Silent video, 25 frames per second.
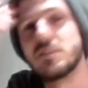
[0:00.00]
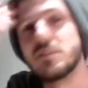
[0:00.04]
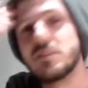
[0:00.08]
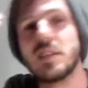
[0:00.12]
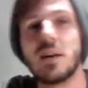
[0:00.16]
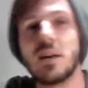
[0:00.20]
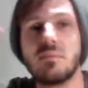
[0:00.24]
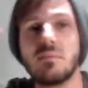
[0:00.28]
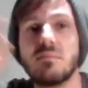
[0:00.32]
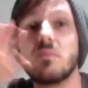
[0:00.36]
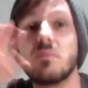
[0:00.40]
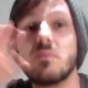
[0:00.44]

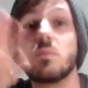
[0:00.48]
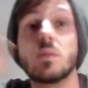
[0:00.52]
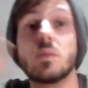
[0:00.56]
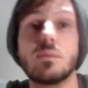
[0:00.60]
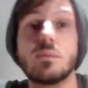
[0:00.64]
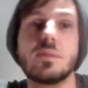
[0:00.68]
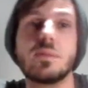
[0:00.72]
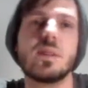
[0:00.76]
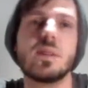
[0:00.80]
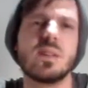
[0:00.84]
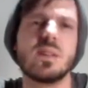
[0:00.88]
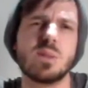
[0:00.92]

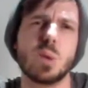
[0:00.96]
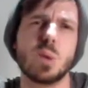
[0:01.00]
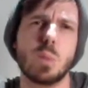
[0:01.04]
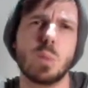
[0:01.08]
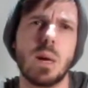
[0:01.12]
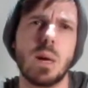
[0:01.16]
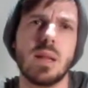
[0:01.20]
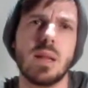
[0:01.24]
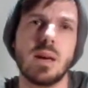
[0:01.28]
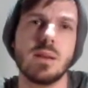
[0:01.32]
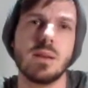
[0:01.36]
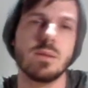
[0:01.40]
talk
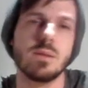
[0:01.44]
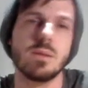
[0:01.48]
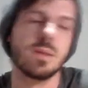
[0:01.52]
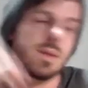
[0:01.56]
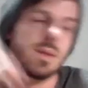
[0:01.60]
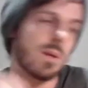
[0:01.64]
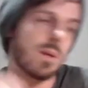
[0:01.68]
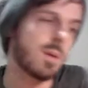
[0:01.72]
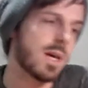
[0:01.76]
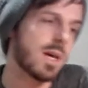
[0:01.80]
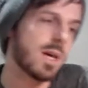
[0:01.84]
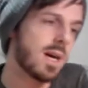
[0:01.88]
about that another
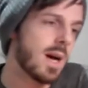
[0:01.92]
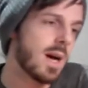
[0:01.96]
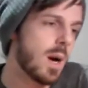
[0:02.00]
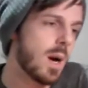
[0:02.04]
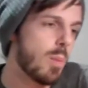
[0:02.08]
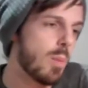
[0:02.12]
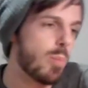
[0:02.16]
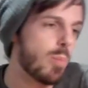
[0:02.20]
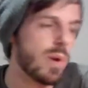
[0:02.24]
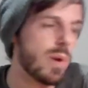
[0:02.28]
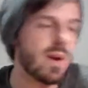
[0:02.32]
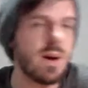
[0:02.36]
time.
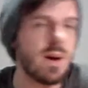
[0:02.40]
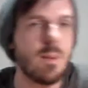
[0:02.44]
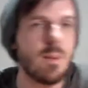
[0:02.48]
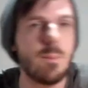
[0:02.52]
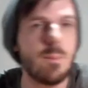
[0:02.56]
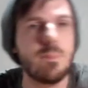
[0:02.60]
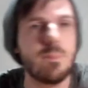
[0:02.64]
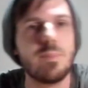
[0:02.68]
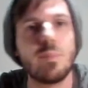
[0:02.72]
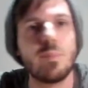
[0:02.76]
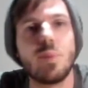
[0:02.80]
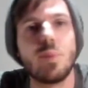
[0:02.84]
But
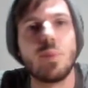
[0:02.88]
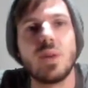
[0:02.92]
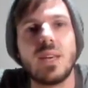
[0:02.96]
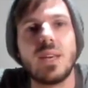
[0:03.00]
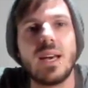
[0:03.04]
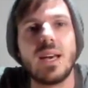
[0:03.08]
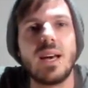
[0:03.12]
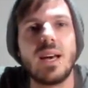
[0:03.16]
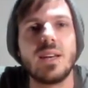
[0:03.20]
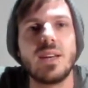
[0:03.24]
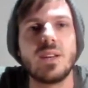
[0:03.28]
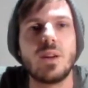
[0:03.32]

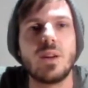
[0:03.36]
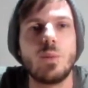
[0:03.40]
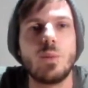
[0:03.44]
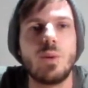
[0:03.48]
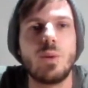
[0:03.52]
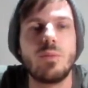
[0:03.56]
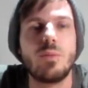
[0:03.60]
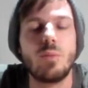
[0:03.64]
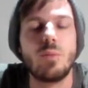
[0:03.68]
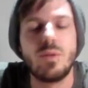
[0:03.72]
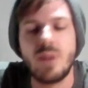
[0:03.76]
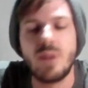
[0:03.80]
yeah,
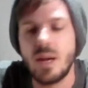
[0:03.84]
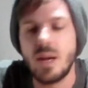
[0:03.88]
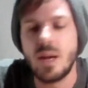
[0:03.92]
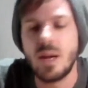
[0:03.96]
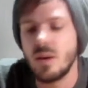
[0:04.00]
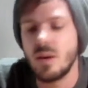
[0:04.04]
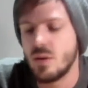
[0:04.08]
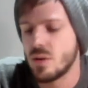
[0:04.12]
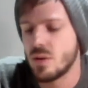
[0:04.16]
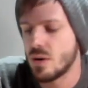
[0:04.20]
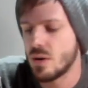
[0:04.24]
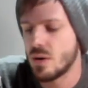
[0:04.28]
we've had a
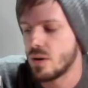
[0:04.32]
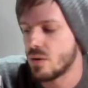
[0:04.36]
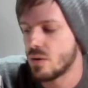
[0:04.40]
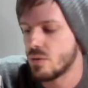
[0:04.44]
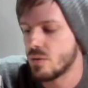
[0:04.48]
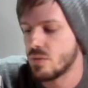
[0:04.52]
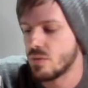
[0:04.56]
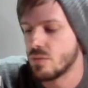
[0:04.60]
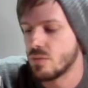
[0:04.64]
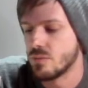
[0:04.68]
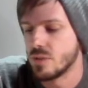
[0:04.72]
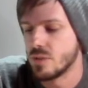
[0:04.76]
lot going
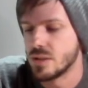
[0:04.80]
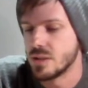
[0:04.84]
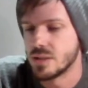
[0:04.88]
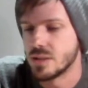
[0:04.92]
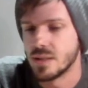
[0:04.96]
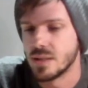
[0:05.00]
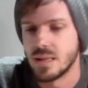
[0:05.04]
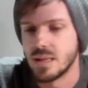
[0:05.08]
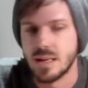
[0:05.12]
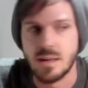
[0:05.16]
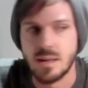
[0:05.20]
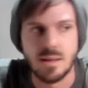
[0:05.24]
on
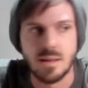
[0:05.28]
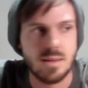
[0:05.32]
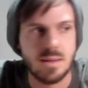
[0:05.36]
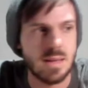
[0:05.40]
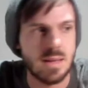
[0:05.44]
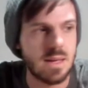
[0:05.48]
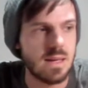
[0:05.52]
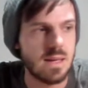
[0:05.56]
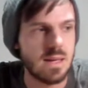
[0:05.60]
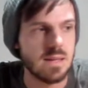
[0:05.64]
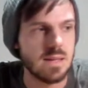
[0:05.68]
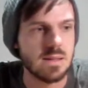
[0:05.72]
recently, and I
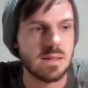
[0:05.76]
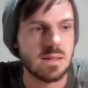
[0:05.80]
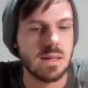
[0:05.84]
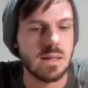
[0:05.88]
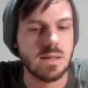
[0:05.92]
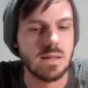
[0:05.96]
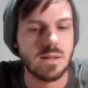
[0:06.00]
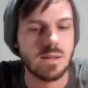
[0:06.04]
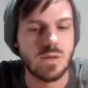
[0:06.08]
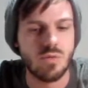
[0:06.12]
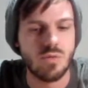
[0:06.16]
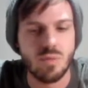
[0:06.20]
think
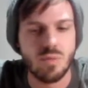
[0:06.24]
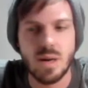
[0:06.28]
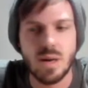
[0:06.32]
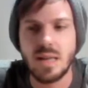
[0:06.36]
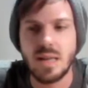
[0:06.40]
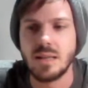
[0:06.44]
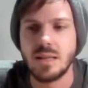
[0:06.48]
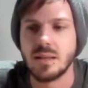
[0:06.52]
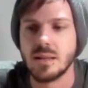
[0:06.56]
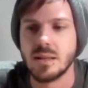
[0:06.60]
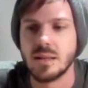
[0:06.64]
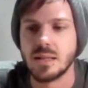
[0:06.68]
it's
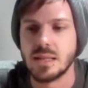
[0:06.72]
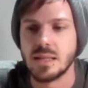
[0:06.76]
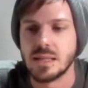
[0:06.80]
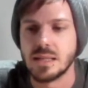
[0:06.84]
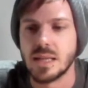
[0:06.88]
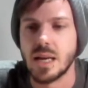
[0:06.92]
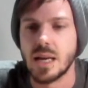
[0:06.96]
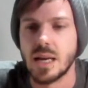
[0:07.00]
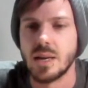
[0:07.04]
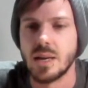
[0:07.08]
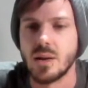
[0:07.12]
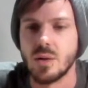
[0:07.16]
great that
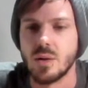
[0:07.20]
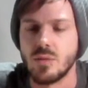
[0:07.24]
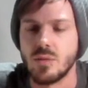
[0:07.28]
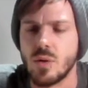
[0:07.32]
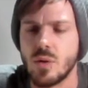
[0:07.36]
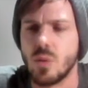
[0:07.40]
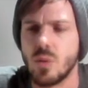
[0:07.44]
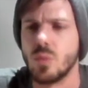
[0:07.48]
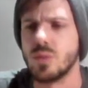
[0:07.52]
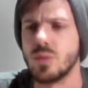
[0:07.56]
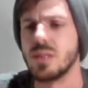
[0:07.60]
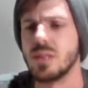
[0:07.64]
Nintendo have
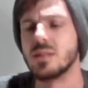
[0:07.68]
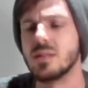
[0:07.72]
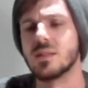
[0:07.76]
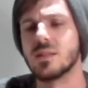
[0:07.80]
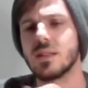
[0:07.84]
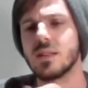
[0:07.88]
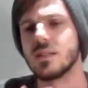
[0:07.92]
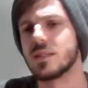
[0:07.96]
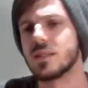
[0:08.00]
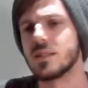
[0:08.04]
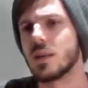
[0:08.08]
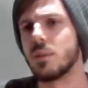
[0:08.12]
got all these
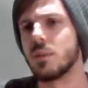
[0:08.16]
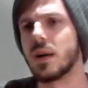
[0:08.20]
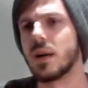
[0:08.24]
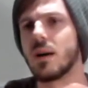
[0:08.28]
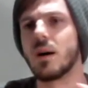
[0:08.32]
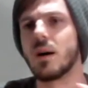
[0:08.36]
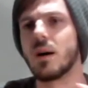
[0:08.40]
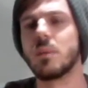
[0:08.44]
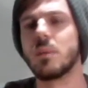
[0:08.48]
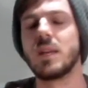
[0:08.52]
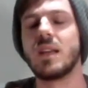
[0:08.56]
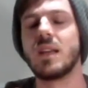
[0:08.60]
things coming
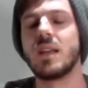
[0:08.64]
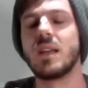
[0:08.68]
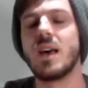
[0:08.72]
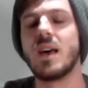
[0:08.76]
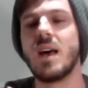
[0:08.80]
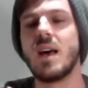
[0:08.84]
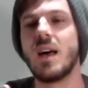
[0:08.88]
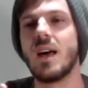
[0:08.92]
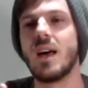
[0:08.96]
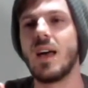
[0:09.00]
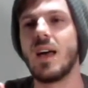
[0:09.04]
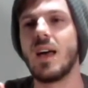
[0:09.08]
out. I mean,